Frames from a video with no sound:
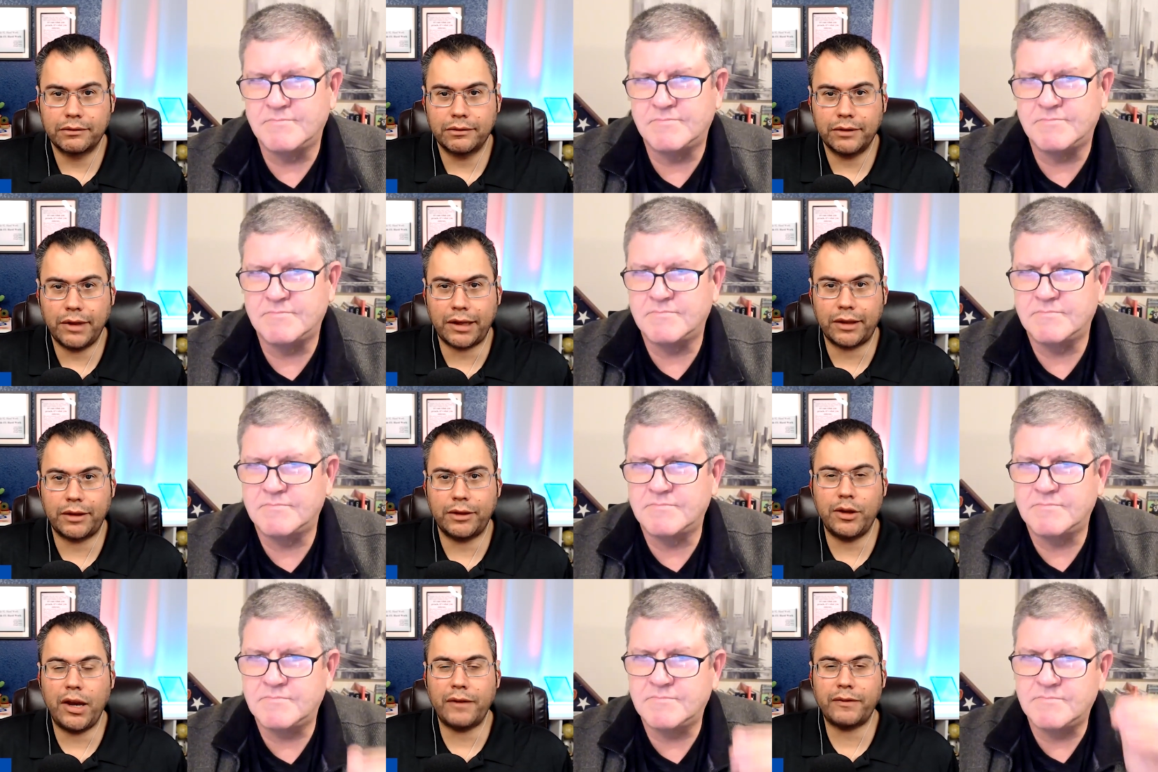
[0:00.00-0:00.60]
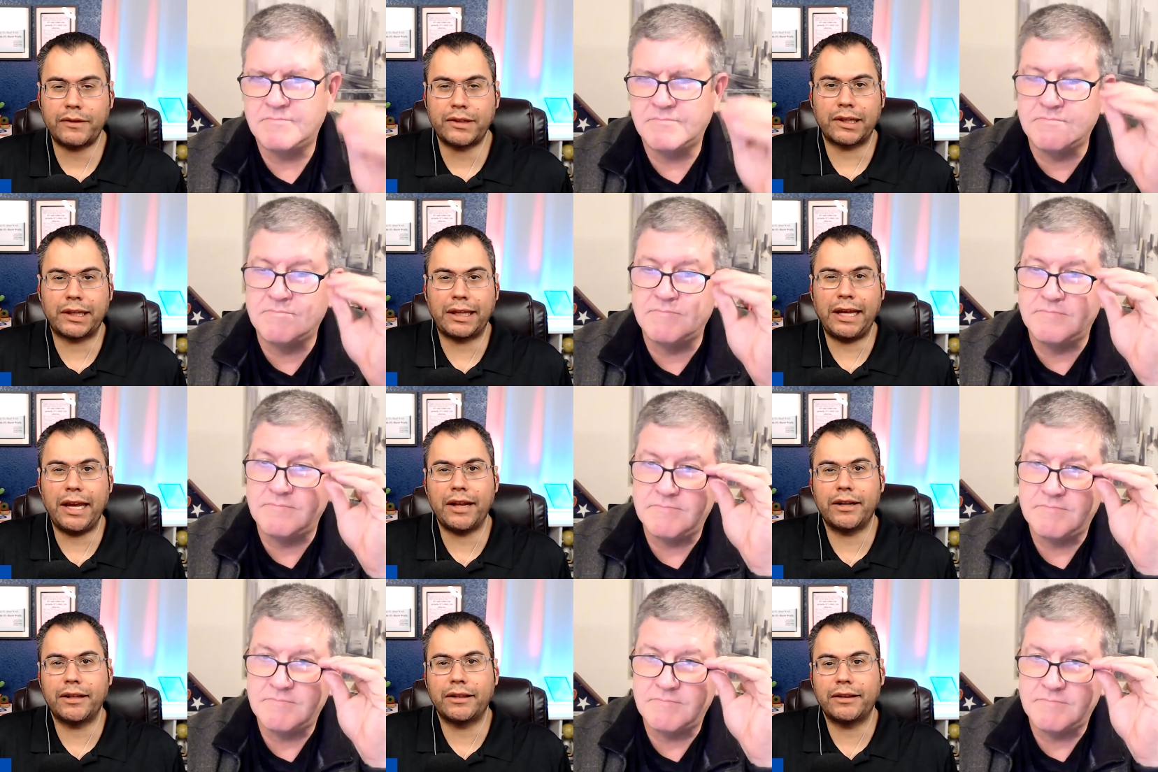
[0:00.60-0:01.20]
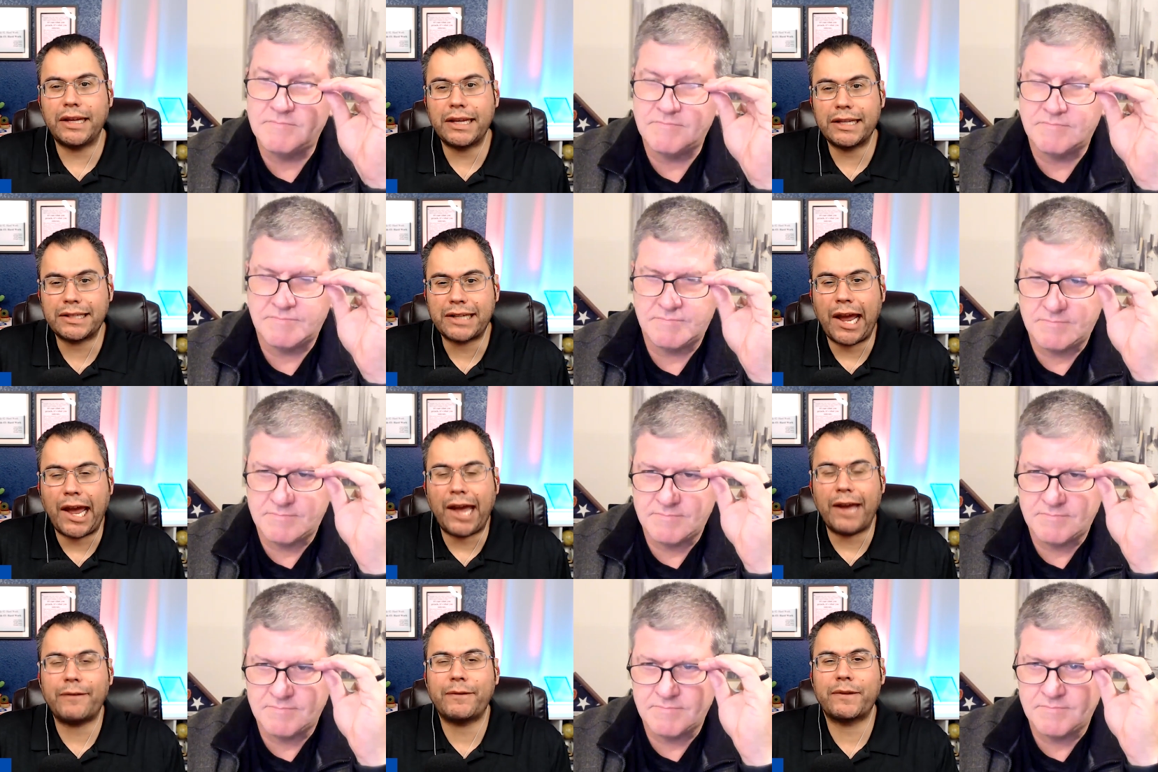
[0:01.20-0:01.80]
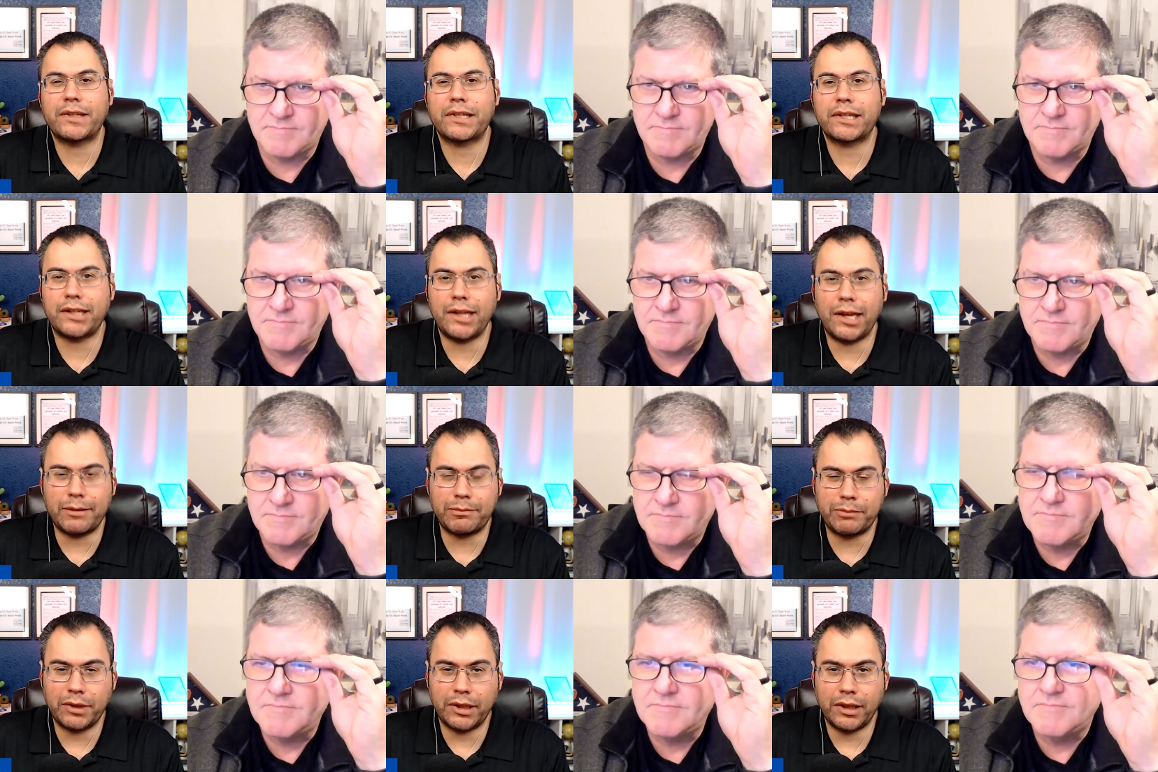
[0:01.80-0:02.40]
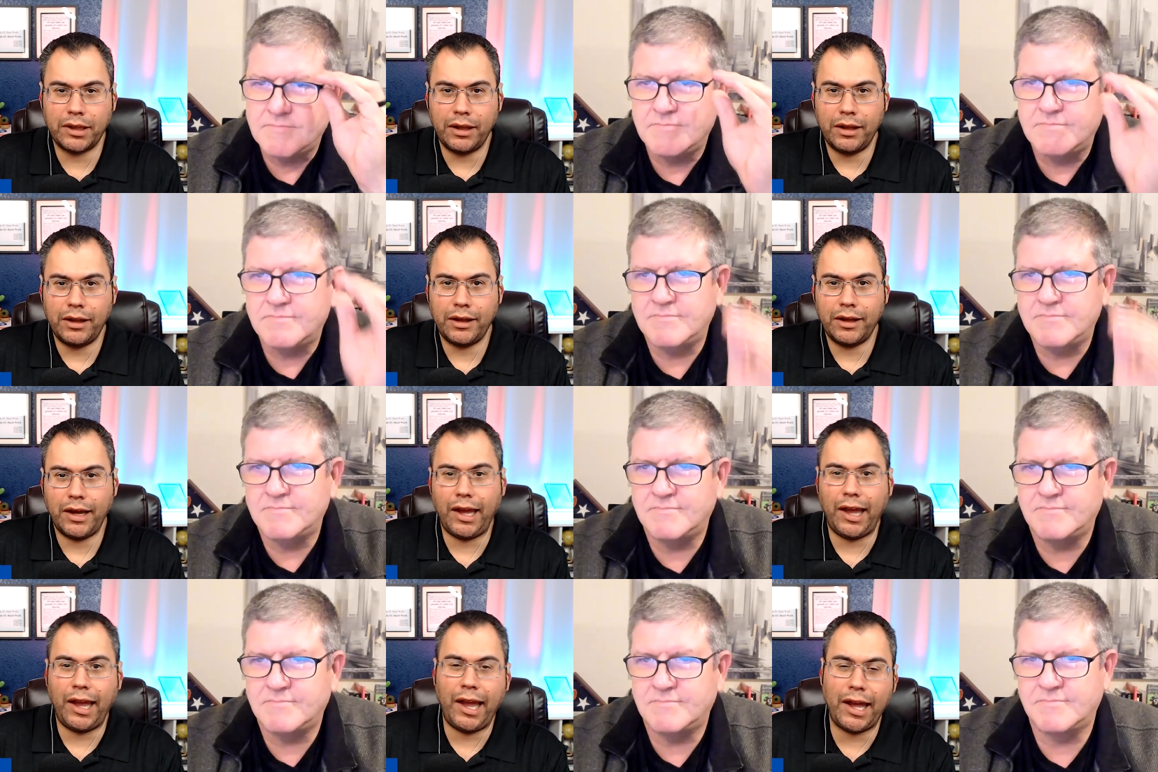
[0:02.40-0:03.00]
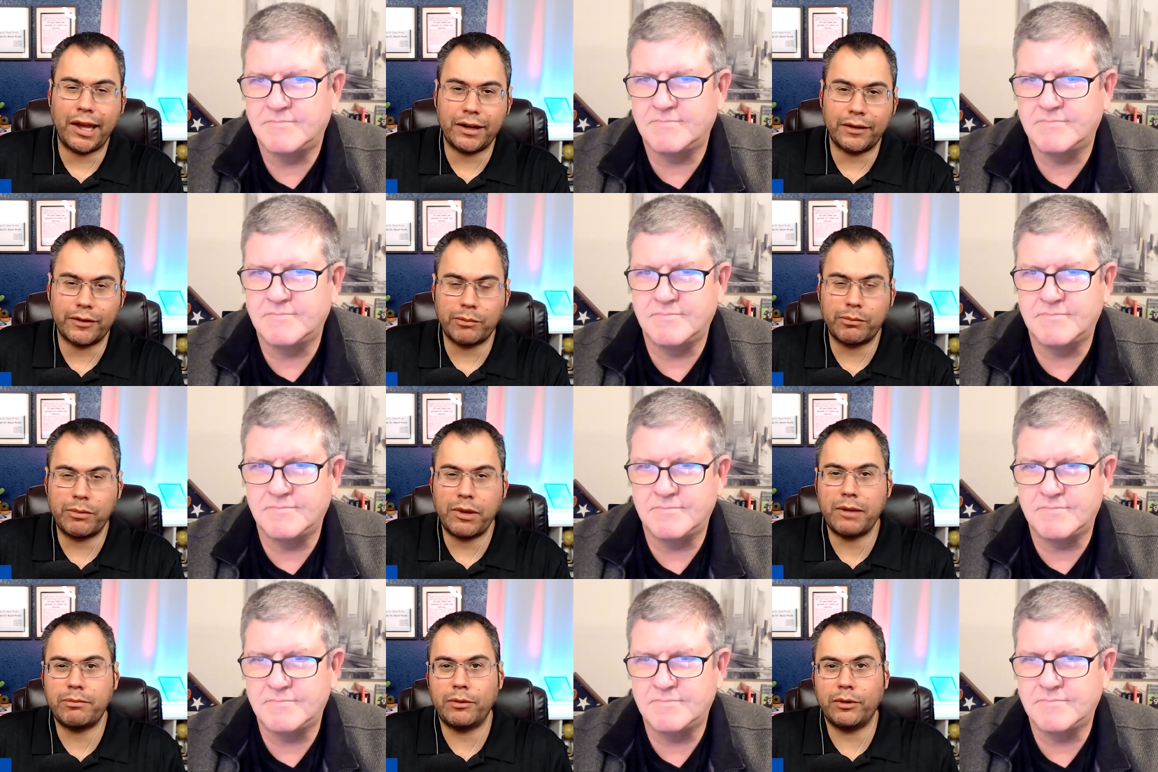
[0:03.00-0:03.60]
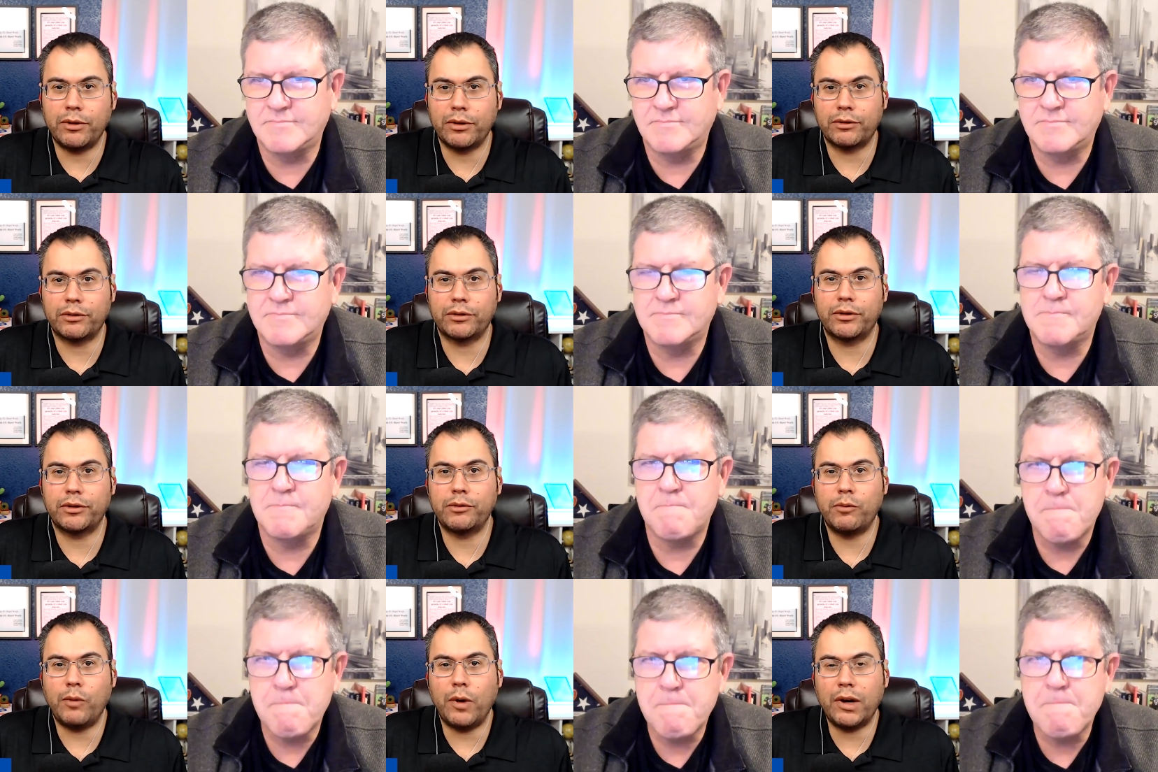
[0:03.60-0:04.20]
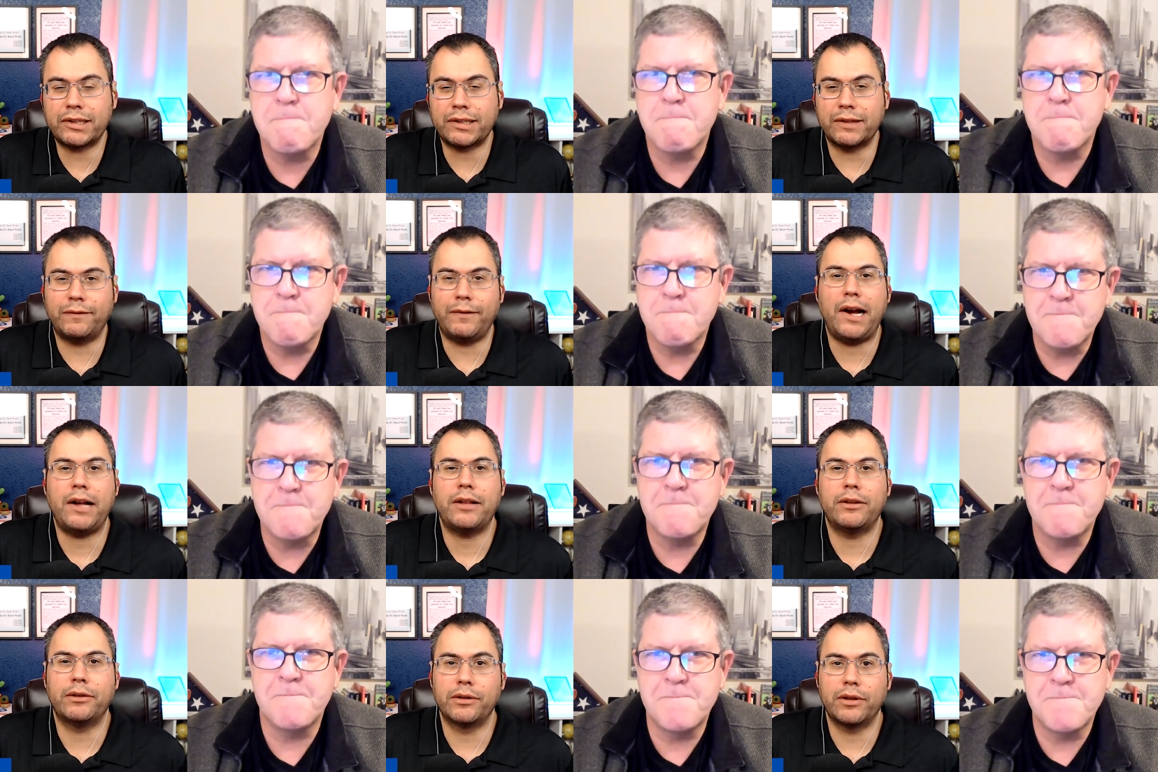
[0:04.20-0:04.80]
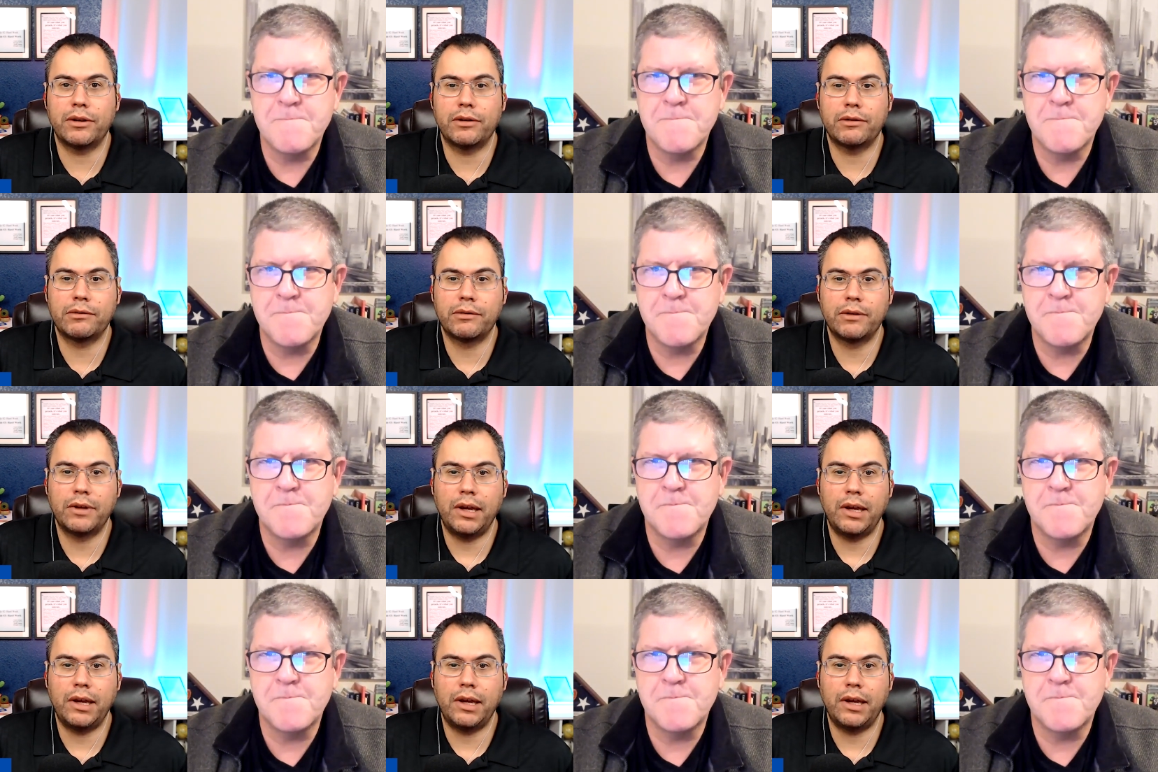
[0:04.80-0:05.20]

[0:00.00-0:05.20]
Speaker 1: like you have to get at least half a step ahead of the people or you want to follow you.